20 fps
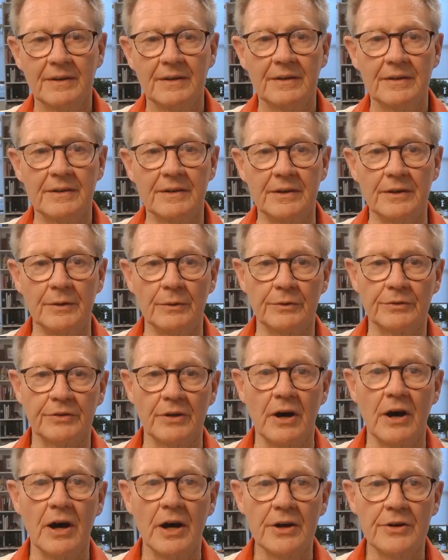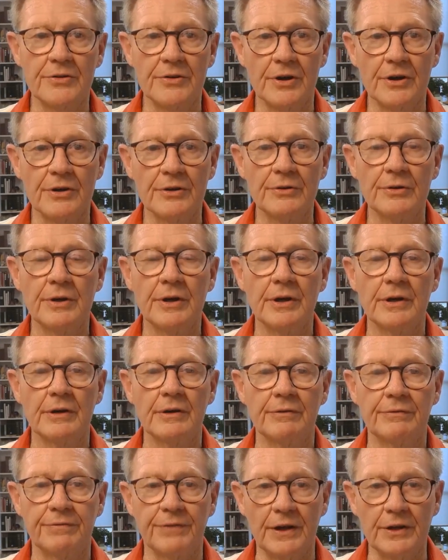It was a hydro
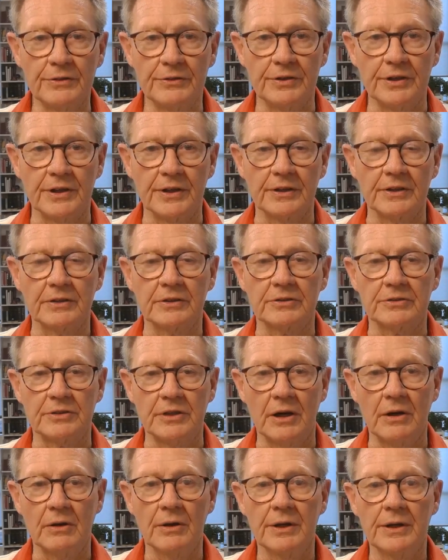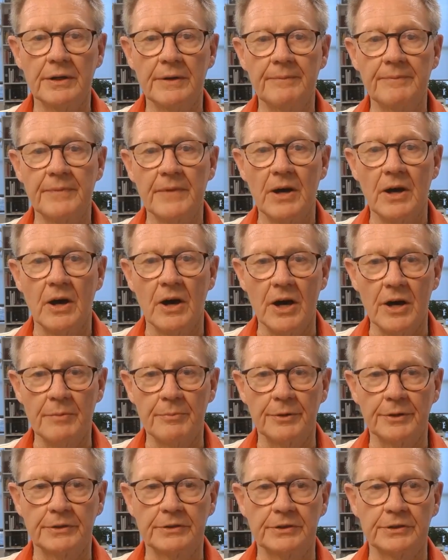floating solar
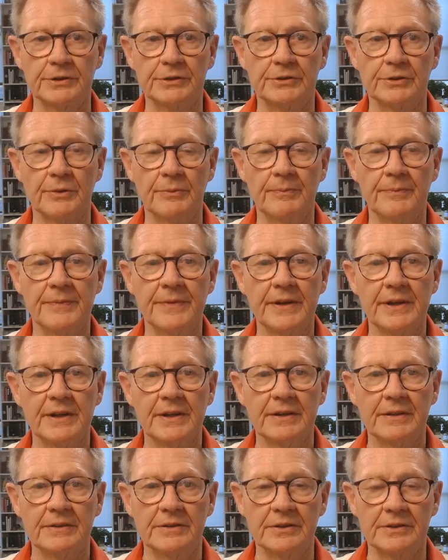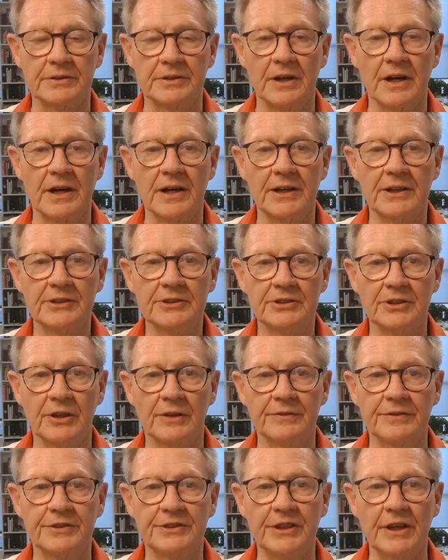hybrid system the size
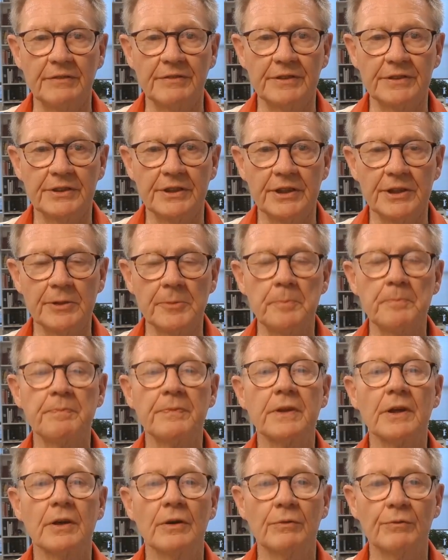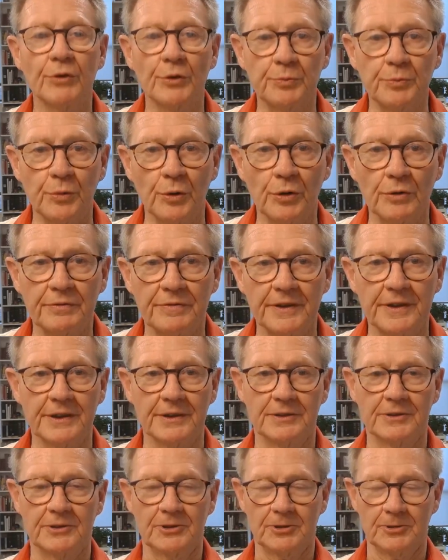of 70 football
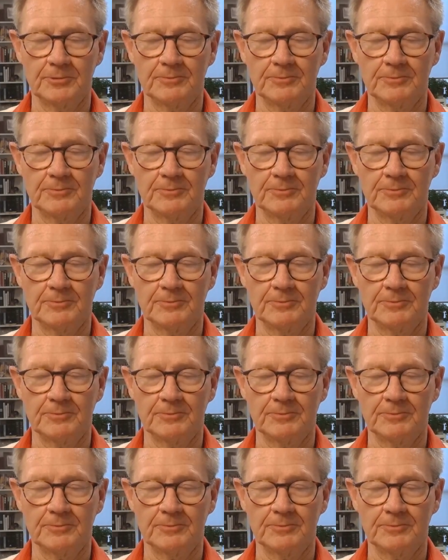fields.